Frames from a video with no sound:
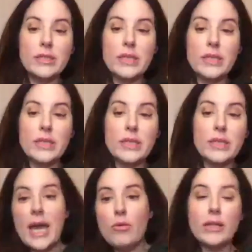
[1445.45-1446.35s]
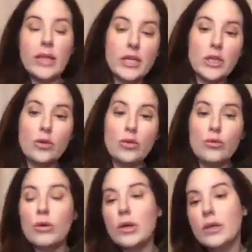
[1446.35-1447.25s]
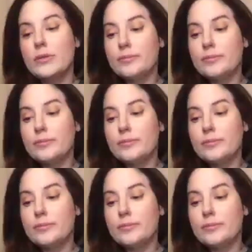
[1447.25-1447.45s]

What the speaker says: And then it's like, hey, well, I like you.